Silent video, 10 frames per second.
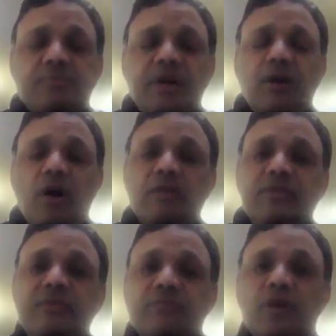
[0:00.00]
but out
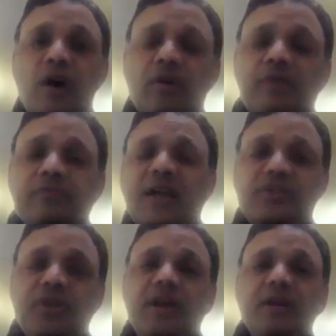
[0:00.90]
of
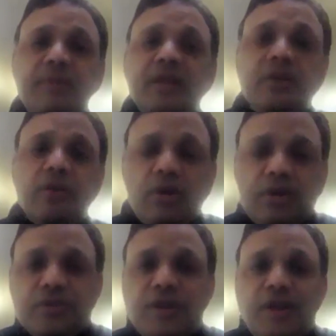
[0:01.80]
that $300 billion,